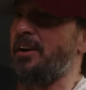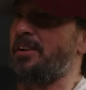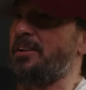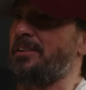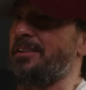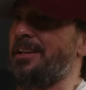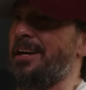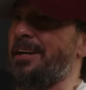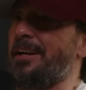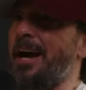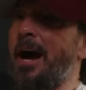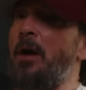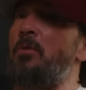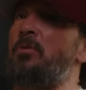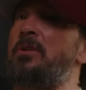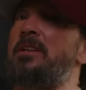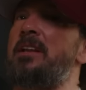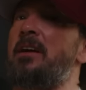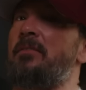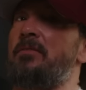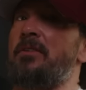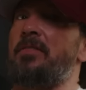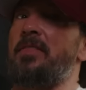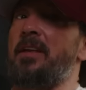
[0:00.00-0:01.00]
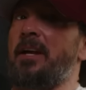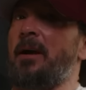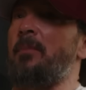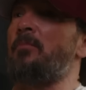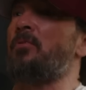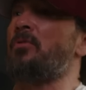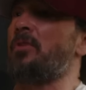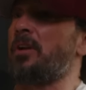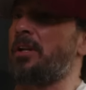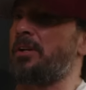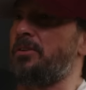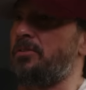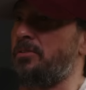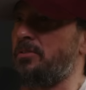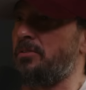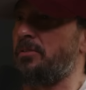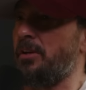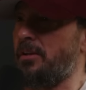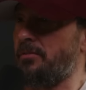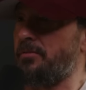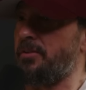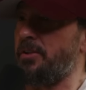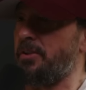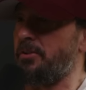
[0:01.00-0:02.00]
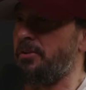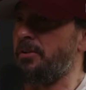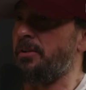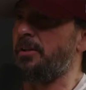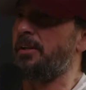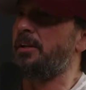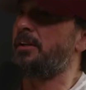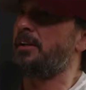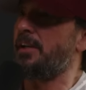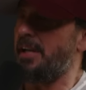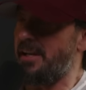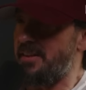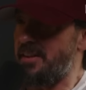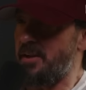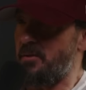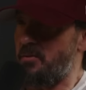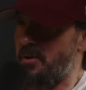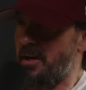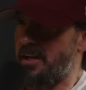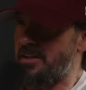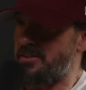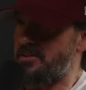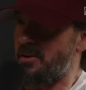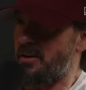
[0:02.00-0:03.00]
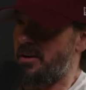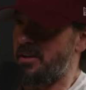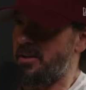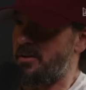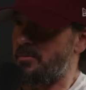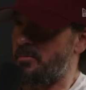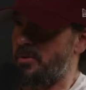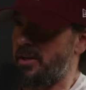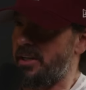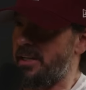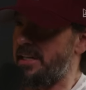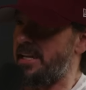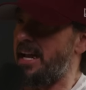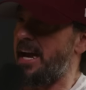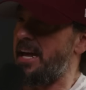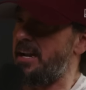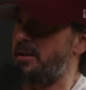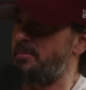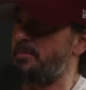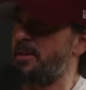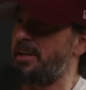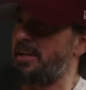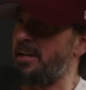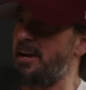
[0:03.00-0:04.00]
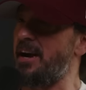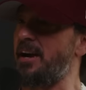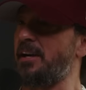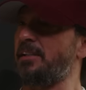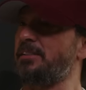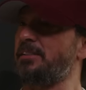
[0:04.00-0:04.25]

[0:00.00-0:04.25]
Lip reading: You're like, I would never think I'm critical of you. And then when I started to bring it out, I'm like, oh.